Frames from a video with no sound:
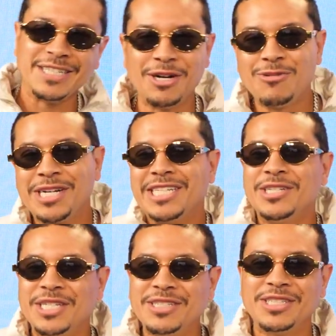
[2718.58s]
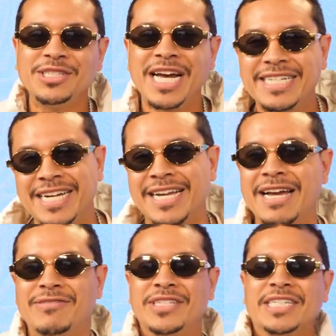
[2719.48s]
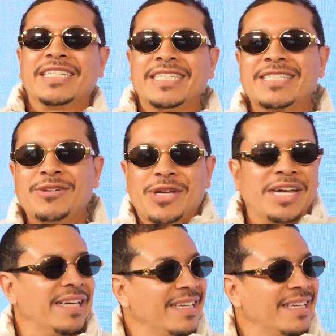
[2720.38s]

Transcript: You don't want to. You're not that confident in it. It's okay.